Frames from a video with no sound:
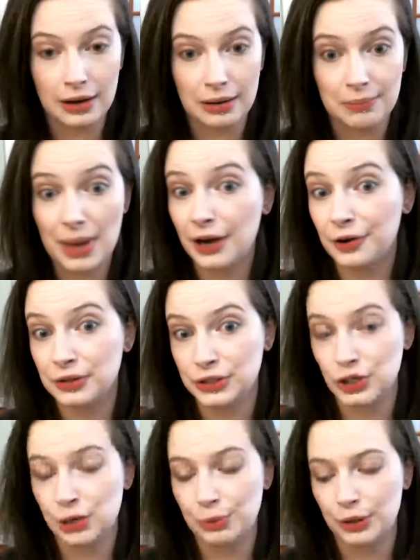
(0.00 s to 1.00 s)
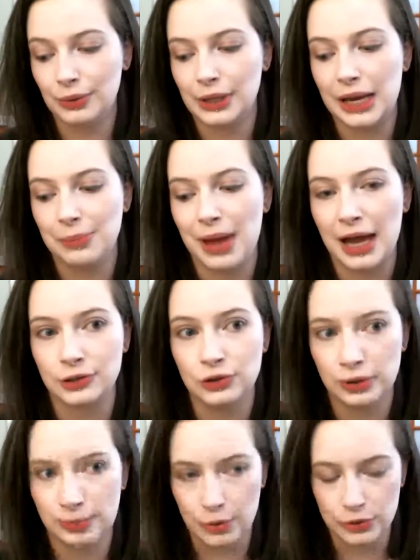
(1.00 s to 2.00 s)
medical interpreter relate back to
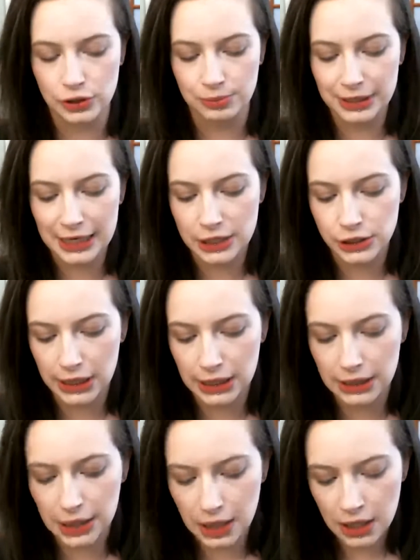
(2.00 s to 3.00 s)
remote interpretation?